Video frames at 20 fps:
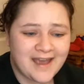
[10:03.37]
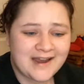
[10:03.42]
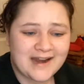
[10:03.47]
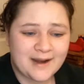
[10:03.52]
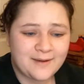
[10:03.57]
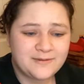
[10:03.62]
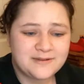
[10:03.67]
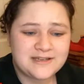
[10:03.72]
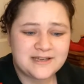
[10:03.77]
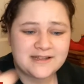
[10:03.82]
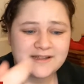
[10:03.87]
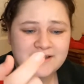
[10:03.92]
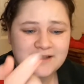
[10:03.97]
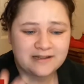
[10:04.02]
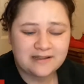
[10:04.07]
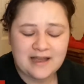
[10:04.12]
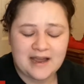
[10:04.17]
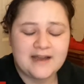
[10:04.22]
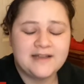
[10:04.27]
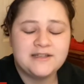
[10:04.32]
And I would say that the
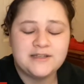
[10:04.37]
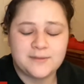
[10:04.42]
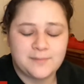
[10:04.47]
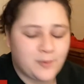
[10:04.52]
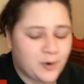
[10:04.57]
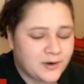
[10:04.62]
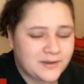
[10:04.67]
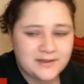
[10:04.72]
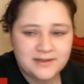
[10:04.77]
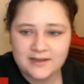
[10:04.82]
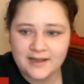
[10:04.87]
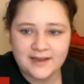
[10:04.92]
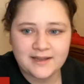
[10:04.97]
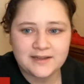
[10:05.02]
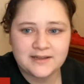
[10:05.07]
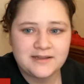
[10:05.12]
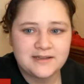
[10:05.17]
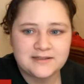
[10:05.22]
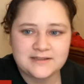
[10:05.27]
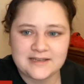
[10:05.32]
lines are more than
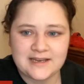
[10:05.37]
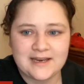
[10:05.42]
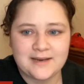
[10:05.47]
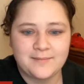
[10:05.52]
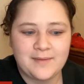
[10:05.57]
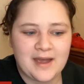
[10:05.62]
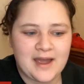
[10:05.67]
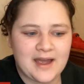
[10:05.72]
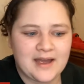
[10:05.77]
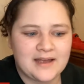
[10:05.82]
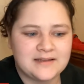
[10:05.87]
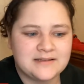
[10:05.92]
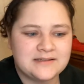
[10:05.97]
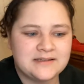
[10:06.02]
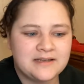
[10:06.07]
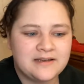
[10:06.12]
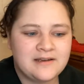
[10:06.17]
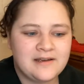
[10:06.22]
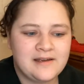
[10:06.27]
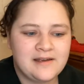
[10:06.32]
likely the same
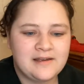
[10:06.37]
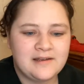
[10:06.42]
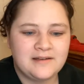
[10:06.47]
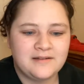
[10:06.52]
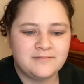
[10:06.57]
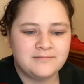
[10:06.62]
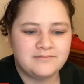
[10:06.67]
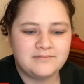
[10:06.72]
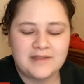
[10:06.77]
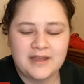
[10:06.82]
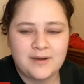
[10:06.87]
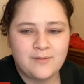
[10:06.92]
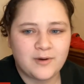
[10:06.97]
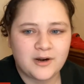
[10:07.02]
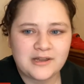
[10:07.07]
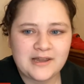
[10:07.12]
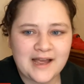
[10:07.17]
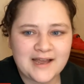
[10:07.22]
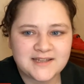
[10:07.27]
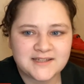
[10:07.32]
as they
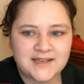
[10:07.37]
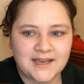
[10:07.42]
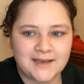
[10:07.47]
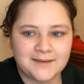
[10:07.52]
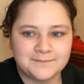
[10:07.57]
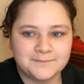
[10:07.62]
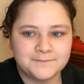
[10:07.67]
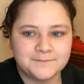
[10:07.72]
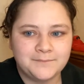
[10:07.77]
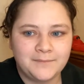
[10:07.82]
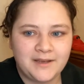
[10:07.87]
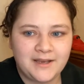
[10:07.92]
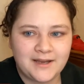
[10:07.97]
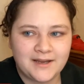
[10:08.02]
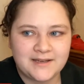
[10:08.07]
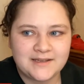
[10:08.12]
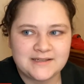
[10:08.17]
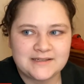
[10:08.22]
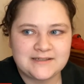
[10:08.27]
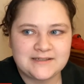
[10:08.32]
were last game
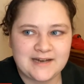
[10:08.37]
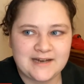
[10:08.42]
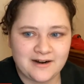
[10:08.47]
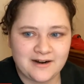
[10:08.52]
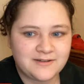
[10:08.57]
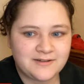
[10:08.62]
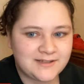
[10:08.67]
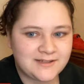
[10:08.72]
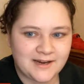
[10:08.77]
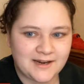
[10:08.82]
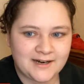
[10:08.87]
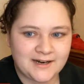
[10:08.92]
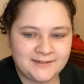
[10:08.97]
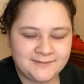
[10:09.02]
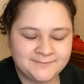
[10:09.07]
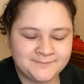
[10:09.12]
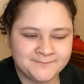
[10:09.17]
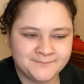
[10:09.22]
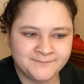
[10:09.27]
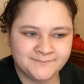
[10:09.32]
because Daryl
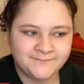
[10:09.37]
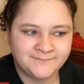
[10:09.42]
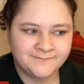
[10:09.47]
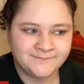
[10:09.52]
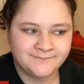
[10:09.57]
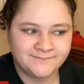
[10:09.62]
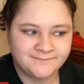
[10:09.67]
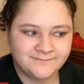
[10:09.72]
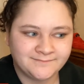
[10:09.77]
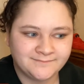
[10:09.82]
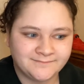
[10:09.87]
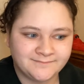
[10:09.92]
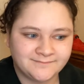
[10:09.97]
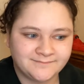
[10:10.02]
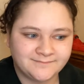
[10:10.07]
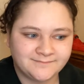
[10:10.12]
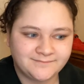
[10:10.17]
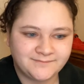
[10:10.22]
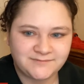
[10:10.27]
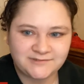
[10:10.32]
Sutter
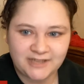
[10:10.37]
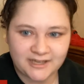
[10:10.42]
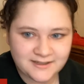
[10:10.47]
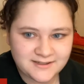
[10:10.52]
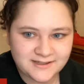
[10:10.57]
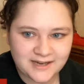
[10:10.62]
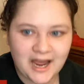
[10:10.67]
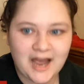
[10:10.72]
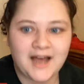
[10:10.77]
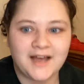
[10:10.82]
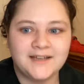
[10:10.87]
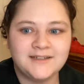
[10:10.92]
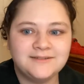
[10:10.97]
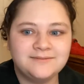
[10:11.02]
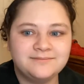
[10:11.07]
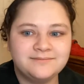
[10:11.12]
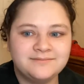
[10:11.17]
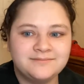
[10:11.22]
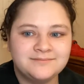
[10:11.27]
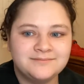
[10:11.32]
does not
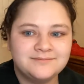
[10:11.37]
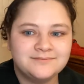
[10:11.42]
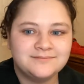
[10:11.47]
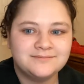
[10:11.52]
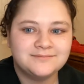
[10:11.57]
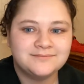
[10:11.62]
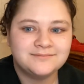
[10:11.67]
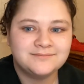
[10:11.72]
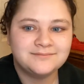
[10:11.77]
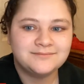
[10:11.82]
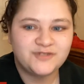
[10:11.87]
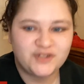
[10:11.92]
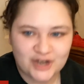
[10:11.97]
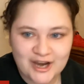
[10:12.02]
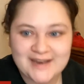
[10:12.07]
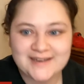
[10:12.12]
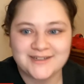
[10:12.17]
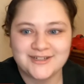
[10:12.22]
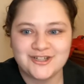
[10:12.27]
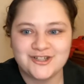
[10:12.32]

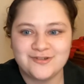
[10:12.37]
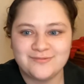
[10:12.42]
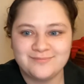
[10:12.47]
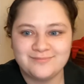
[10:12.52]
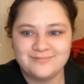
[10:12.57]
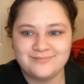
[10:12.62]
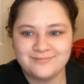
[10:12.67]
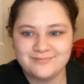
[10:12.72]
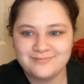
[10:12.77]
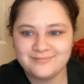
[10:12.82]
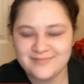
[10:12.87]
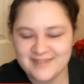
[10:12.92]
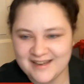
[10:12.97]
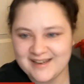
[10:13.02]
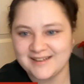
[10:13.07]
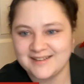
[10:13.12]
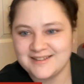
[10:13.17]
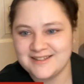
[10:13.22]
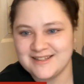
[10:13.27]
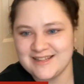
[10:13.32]
change
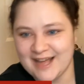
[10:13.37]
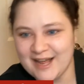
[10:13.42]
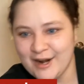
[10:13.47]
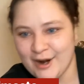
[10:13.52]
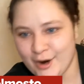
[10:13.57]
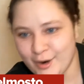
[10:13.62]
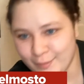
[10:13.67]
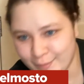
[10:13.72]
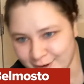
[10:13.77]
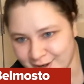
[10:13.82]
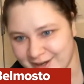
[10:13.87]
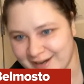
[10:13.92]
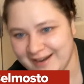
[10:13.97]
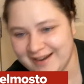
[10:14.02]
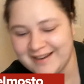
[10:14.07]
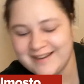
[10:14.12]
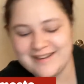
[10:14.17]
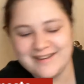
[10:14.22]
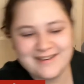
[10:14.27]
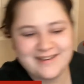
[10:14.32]
things that are
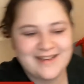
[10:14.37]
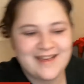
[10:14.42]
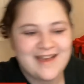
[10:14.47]
working.